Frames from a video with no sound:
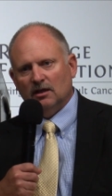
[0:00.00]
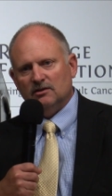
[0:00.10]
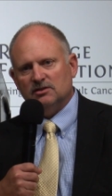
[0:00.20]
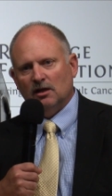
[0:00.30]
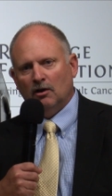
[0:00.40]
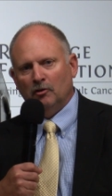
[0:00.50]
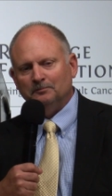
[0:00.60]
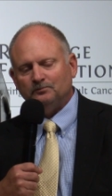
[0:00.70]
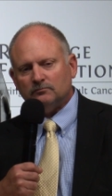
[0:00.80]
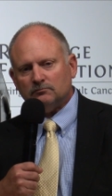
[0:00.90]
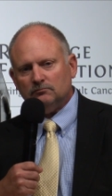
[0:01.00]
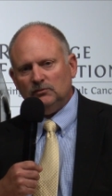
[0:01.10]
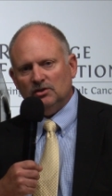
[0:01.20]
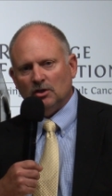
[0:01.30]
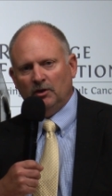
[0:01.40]
And so
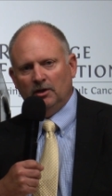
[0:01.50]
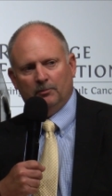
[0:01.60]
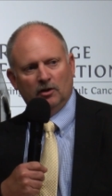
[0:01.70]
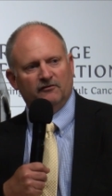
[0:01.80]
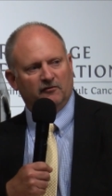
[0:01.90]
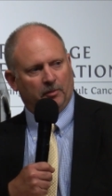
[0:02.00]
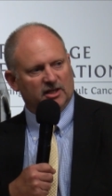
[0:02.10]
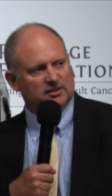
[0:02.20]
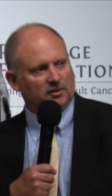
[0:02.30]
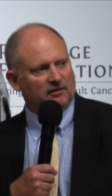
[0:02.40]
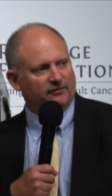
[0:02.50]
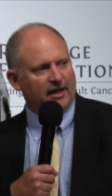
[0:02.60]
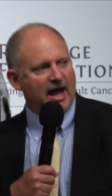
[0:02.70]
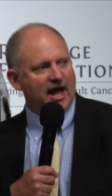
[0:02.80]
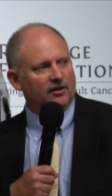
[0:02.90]
in the proof of principle of
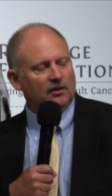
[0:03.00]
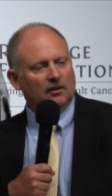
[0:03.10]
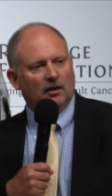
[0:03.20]
that,